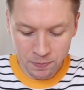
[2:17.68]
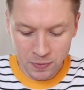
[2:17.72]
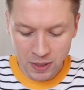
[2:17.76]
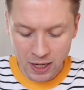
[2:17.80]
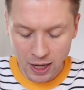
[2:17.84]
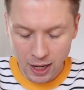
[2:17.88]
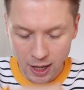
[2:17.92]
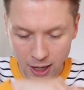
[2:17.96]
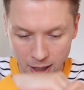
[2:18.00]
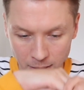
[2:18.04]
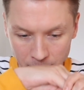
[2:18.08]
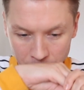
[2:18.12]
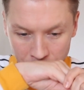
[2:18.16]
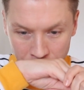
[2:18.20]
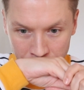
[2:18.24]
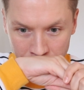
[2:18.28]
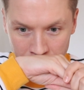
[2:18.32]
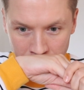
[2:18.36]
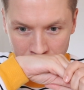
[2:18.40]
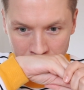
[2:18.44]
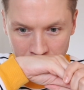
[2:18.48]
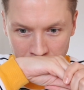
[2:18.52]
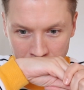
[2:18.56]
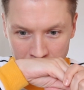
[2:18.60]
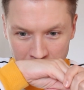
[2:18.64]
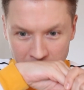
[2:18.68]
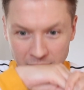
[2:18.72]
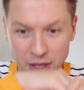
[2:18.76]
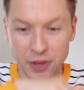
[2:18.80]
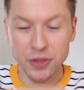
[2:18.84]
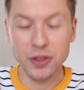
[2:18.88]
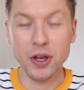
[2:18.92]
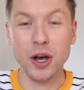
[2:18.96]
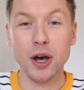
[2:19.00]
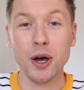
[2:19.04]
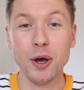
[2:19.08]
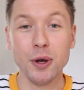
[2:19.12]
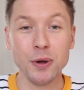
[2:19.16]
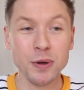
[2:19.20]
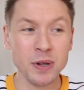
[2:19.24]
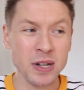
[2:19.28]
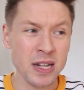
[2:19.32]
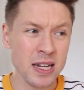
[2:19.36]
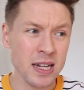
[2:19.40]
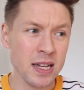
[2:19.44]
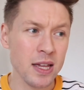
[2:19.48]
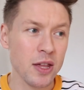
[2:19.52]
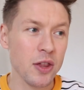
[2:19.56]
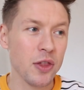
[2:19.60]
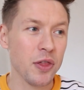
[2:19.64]
The
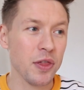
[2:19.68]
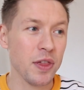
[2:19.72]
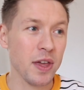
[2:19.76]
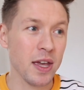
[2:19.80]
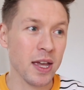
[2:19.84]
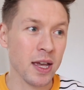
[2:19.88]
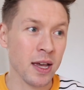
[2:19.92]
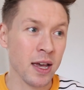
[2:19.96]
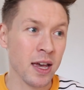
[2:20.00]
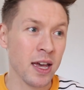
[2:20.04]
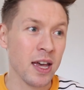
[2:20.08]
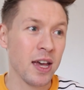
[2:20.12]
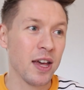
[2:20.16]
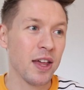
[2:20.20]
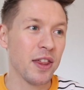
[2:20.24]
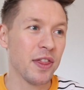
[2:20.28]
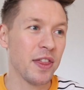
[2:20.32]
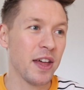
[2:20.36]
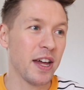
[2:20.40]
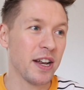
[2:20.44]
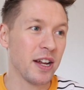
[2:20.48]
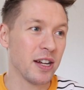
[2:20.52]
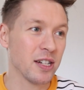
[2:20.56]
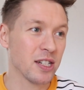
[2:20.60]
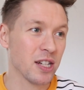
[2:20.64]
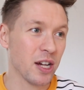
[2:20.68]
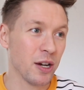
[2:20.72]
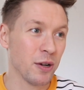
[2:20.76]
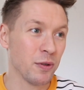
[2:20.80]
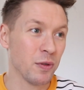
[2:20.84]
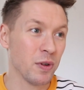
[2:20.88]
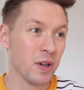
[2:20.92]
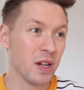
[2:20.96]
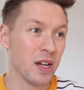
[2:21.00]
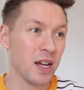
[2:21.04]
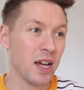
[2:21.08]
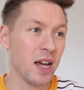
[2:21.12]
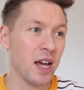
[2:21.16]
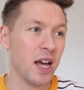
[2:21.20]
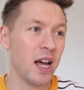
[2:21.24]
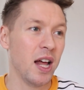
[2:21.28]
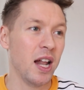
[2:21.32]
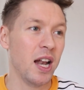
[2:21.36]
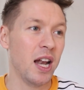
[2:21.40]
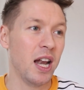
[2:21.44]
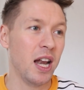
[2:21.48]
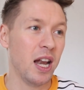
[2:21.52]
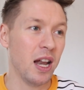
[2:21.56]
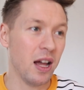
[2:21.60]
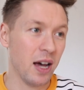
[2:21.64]
only thing that I don't
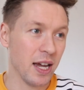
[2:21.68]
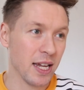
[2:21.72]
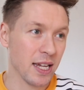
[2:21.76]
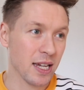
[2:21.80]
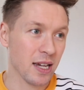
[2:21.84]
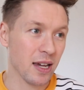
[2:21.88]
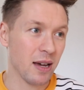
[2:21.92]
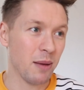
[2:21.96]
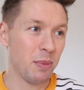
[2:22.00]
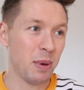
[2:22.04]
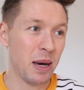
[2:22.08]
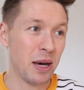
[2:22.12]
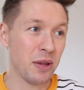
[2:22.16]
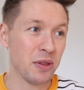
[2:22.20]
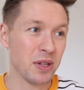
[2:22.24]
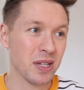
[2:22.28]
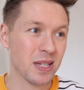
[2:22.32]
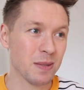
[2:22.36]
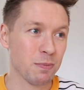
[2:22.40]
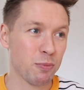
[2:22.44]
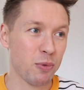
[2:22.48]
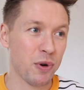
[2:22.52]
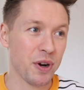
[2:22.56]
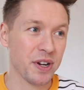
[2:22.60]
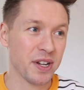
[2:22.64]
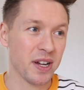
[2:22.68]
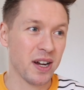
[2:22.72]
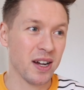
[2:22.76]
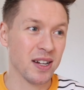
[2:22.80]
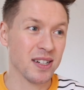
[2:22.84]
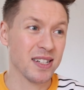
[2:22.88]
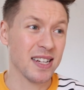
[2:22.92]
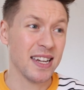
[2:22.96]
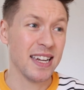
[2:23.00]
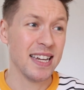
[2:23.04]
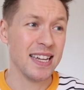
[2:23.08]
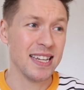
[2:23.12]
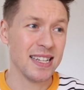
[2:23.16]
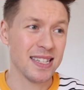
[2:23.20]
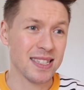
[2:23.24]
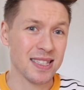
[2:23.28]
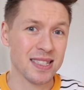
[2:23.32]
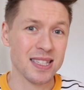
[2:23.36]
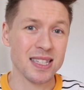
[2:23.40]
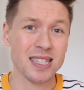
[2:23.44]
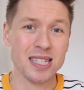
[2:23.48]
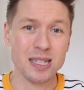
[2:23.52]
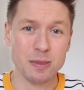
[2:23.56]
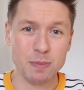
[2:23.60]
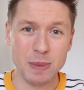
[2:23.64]
like about this product is
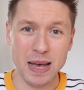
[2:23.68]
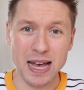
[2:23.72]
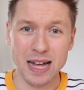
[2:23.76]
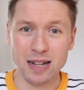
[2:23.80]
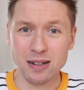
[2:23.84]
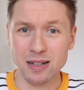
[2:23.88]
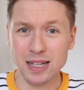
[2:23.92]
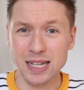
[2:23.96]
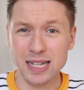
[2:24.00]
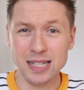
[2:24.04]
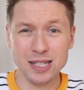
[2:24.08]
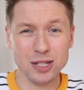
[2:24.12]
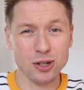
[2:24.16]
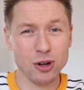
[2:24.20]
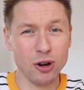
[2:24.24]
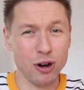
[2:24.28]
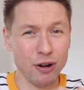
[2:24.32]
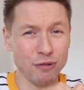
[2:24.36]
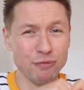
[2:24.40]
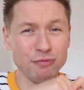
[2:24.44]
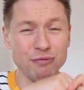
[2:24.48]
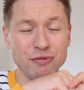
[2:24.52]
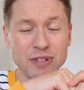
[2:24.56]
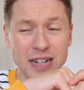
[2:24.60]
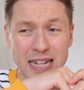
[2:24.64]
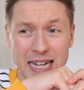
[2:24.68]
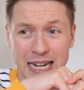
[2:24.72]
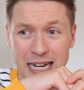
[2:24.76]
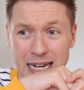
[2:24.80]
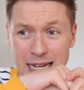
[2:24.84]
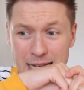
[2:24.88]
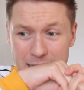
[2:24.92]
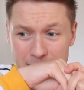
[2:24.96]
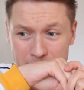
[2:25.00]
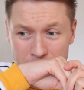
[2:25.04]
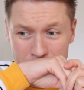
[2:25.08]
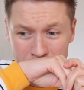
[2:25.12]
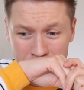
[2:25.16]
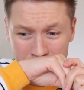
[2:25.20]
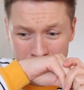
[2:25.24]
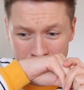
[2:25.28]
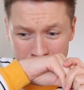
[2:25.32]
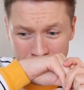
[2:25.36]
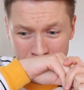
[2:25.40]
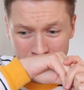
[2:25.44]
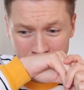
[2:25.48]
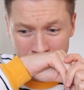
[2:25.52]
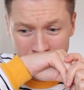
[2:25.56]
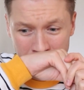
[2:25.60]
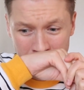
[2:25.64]
the smell. It's got a really
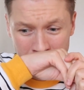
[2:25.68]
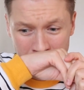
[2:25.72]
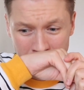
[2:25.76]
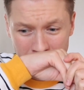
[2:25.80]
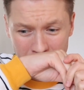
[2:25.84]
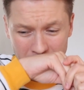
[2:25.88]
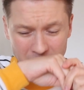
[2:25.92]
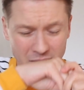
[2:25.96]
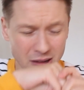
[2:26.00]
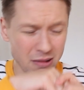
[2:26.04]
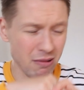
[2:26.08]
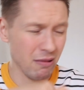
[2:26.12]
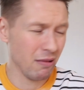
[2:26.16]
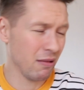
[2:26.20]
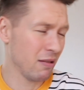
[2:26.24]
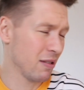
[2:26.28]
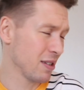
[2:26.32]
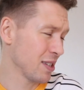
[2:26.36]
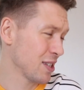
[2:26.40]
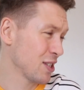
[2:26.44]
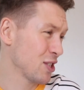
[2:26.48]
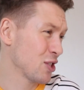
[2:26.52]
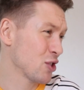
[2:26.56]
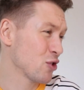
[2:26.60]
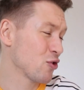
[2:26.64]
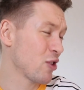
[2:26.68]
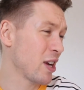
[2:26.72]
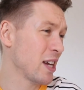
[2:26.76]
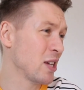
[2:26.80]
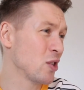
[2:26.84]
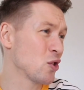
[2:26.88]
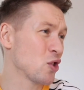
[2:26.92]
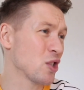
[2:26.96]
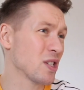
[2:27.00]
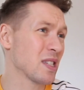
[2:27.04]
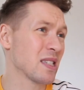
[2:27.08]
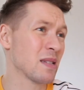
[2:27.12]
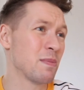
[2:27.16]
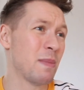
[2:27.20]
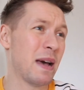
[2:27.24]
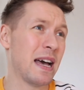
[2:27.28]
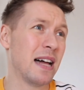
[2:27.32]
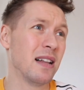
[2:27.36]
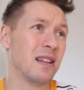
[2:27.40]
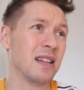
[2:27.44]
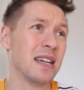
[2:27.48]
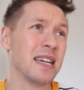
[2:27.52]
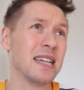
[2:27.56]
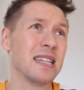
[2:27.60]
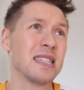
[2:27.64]
strange
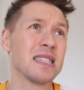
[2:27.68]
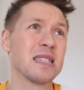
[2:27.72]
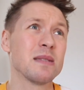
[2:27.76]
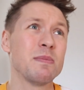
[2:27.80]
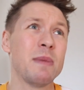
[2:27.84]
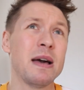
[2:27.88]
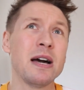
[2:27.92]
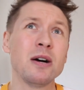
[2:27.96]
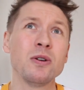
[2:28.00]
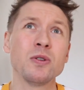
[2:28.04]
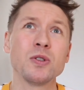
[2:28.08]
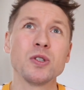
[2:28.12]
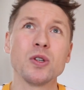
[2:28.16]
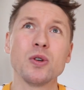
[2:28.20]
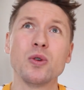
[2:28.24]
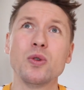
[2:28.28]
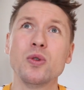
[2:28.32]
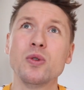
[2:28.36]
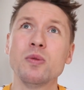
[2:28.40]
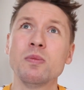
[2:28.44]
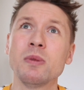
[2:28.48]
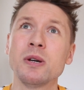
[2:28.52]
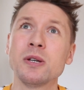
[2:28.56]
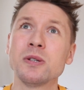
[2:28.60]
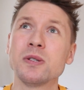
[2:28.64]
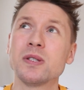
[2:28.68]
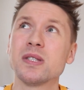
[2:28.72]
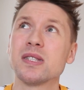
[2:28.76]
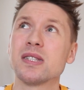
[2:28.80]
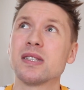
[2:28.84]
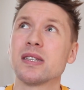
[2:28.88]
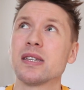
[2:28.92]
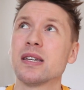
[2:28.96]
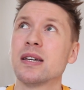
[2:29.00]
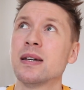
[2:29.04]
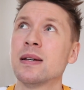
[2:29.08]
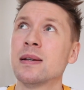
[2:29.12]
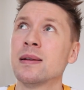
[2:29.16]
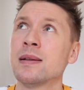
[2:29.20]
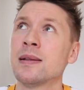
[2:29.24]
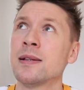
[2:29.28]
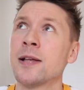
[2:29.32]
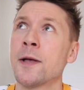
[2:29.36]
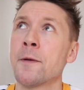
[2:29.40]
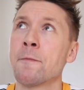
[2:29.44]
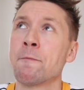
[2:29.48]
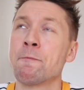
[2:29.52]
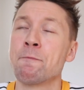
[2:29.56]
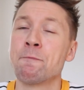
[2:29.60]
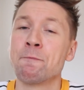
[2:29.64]
smell. It smells almost
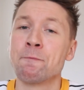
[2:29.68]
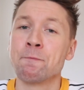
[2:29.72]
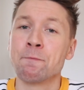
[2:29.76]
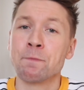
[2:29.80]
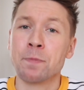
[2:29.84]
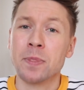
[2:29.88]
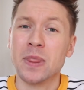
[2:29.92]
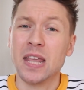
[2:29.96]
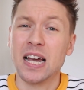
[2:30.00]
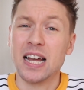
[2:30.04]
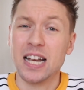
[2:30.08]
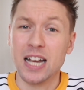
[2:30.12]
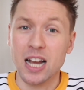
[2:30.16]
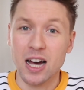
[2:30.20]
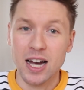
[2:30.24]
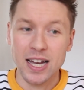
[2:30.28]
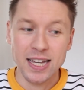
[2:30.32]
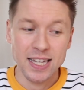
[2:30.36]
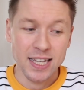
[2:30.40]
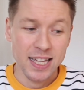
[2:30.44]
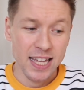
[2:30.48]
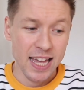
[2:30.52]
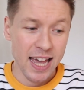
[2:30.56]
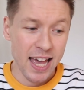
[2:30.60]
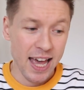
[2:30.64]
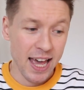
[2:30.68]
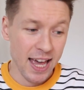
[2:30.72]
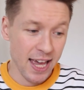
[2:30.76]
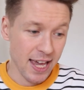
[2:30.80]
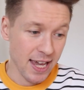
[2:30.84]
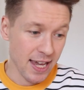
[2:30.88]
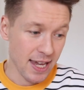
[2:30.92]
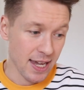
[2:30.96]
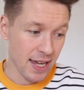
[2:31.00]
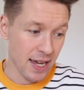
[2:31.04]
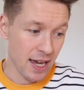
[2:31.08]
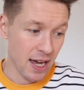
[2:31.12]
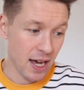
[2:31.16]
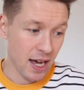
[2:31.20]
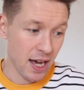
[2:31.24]
like a,